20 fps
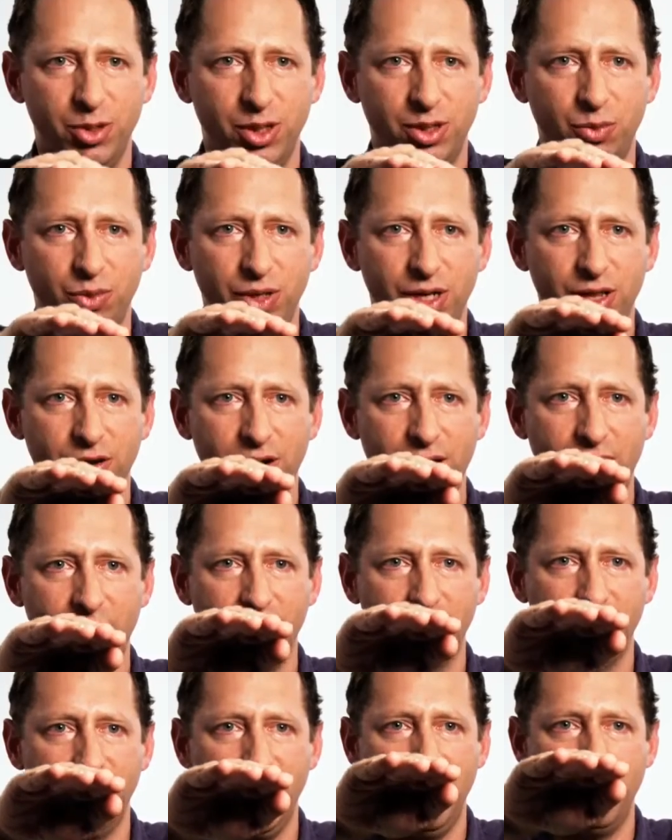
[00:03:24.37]
between their
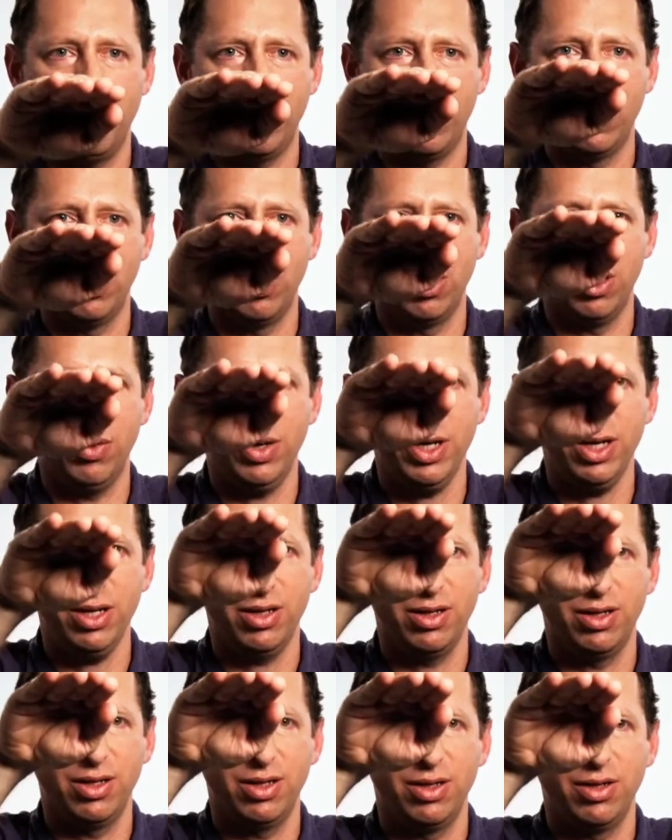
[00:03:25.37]
hands keep on growing.
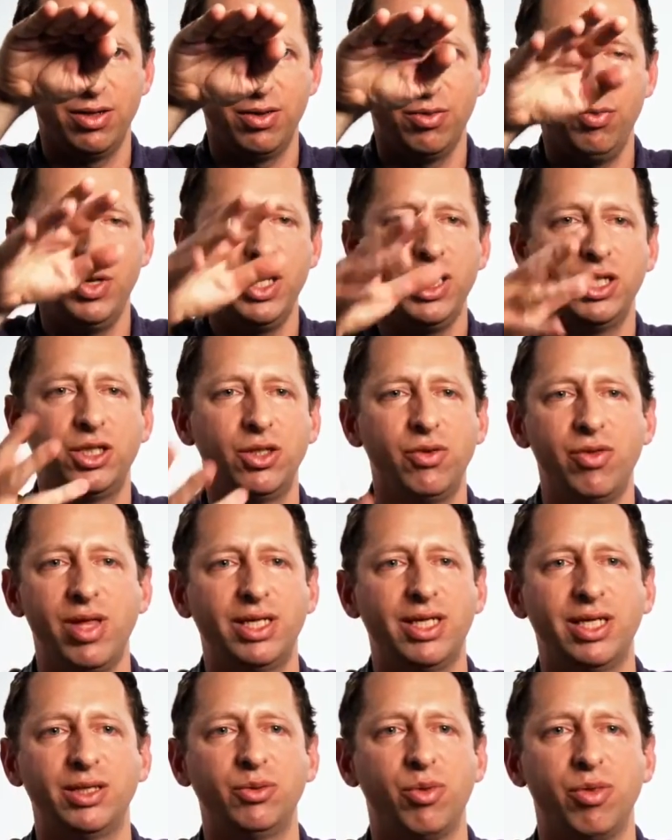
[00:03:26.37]
We can show
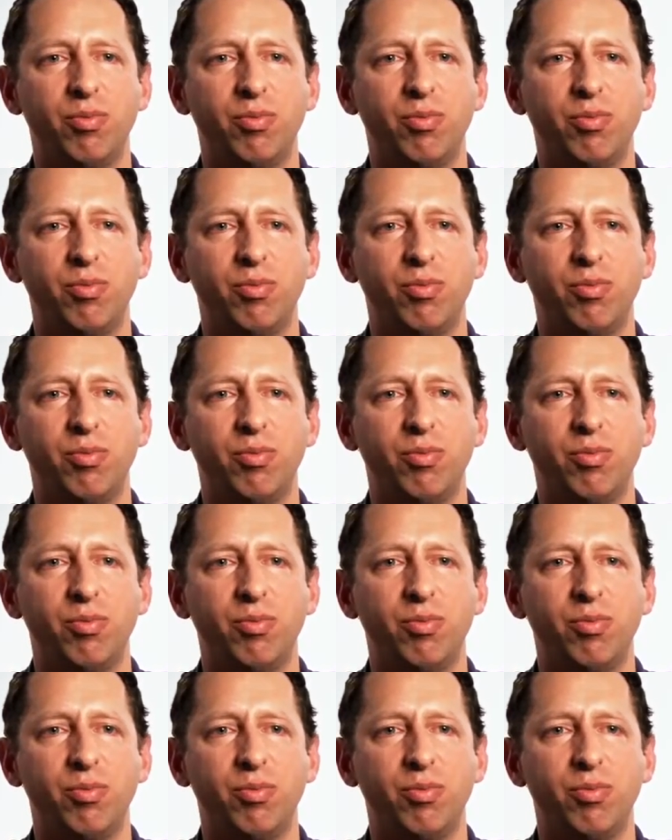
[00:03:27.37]
that just